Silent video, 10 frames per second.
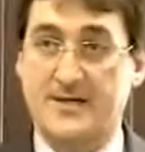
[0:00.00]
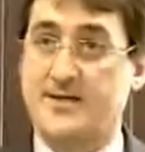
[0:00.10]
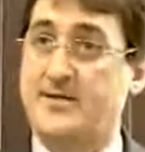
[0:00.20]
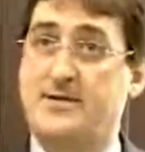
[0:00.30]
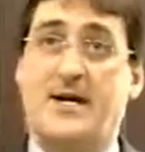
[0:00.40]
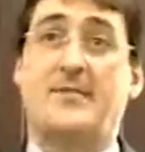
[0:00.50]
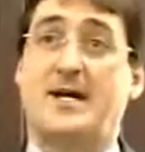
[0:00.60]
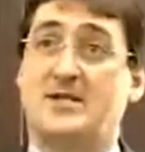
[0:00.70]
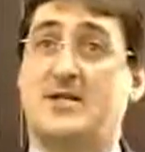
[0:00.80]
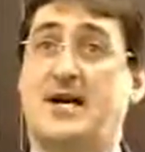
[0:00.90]
So
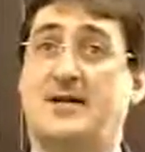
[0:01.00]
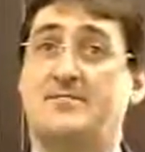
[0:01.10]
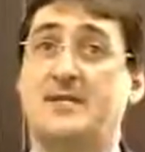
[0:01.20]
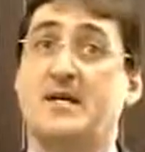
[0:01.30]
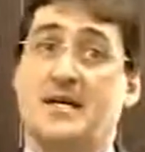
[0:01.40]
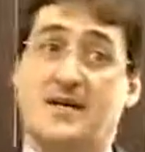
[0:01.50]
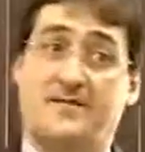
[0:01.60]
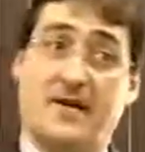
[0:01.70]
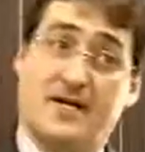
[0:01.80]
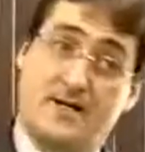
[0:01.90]
imagine that.
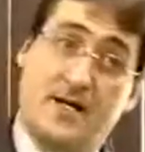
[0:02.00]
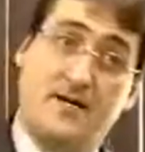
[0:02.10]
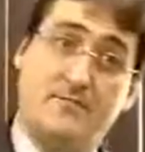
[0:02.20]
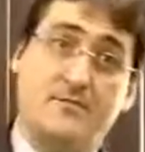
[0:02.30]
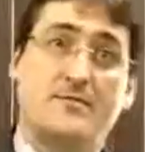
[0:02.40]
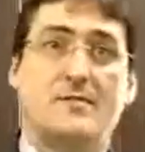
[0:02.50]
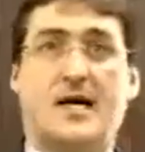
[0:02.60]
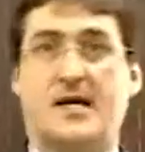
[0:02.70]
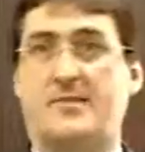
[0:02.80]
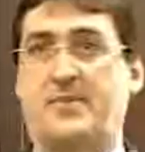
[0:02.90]
If I claim,
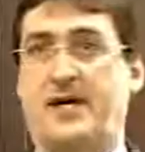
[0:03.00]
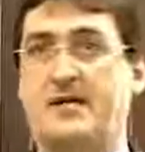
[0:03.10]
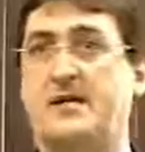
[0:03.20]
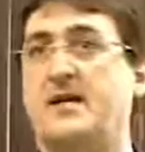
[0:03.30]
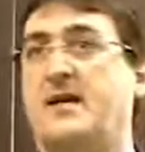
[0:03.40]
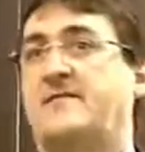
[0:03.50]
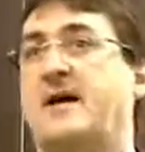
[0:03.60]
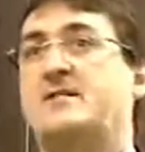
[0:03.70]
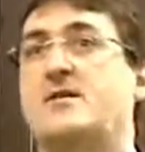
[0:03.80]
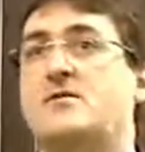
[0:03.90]
I get paid. If
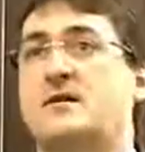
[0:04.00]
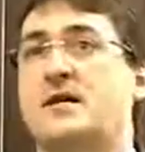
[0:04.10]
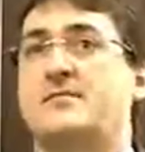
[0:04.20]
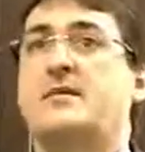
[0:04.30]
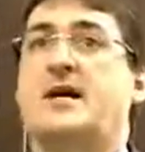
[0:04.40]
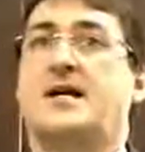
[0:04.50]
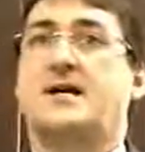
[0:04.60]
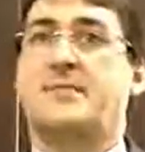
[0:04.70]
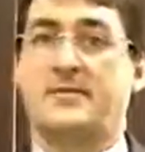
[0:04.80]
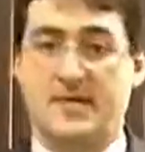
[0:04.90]
I don't claim, I
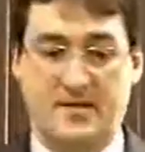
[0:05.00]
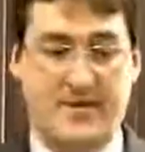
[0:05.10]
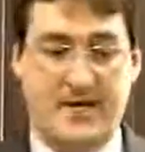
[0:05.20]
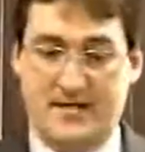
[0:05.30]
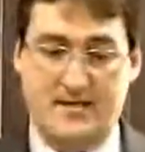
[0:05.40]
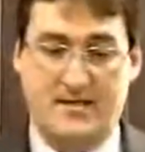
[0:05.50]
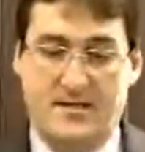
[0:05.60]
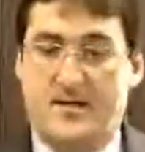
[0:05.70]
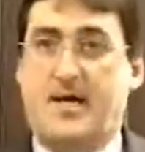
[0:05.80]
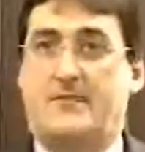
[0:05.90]
get my money back.
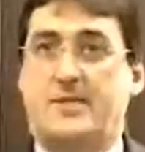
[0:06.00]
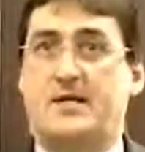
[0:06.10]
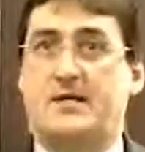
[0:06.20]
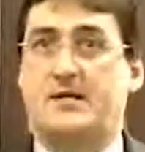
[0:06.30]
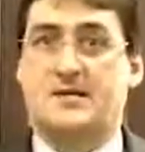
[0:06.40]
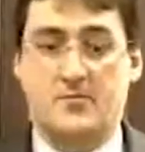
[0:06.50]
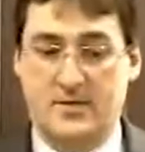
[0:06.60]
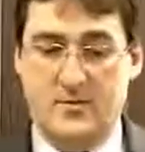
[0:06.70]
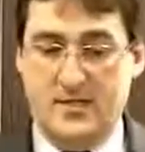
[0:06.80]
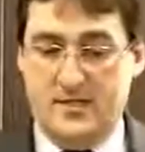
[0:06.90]
You can't beat it. It's a
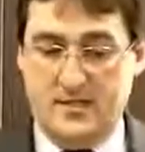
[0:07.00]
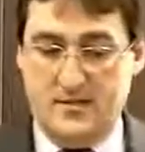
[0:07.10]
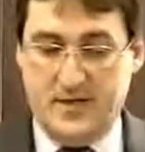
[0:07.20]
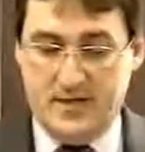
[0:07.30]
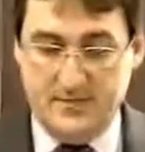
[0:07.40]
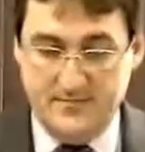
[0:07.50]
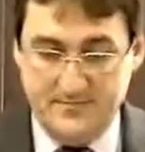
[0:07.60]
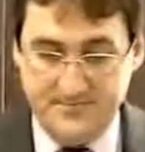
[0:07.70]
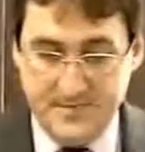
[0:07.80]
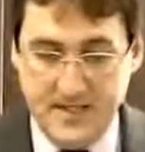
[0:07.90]
win-win situation.
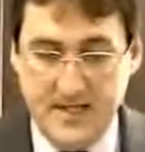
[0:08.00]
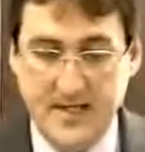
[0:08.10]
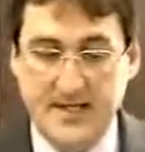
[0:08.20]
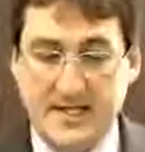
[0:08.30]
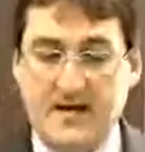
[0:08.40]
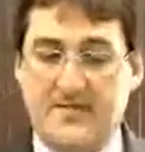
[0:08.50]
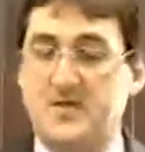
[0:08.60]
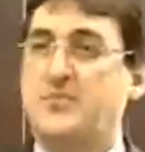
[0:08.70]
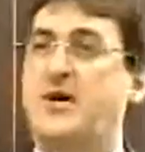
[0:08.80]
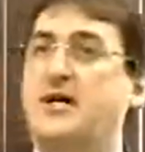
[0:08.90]
Now, if
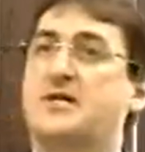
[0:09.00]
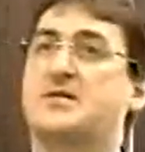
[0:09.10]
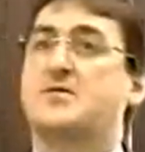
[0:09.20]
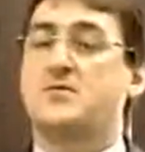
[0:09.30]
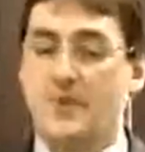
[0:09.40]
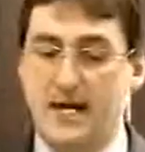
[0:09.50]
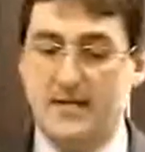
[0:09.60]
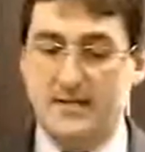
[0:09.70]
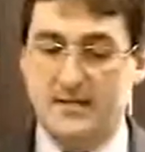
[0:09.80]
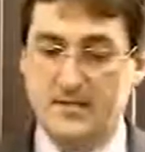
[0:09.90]
this product's so
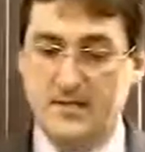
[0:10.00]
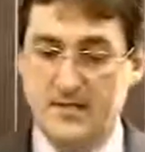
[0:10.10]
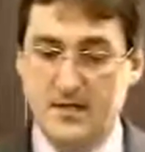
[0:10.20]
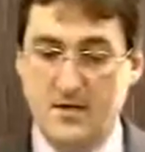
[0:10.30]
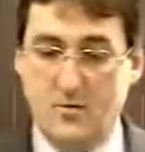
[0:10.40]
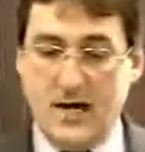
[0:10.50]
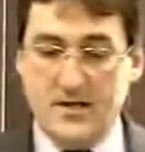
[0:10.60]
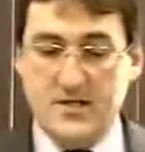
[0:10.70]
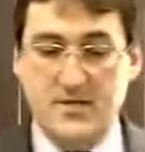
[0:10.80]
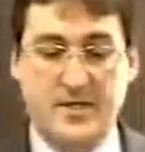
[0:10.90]
great, why
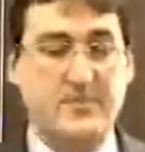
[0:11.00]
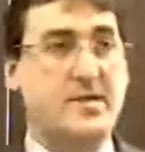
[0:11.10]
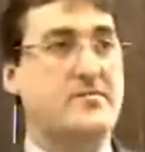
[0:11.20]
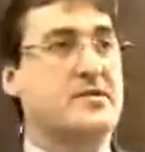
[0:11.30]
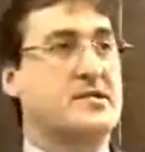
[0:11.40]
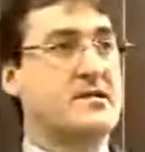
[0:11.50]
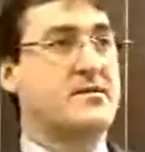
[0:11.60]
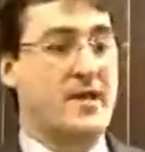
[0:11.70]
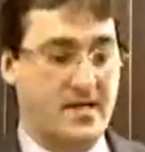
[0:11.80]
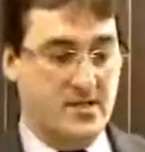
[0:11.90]
are so many people still
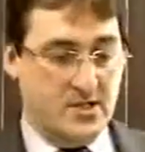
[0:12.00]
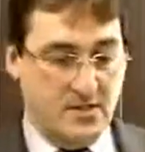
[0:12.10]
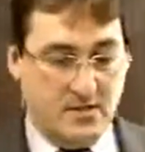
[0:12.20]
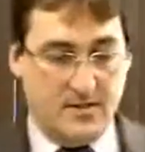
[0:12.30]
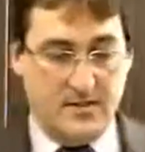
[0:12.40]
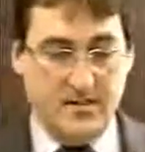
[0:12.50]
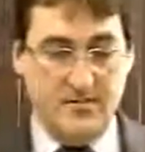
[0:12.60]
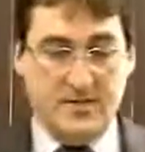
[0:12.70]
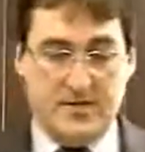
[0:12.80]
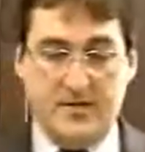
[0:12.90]
not insured
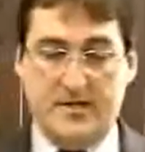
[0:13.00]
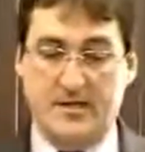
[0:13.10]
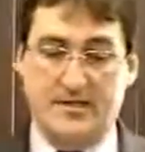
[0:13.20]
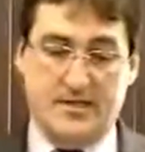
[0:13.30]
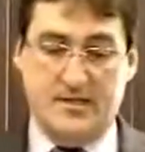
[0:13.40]
with critical illness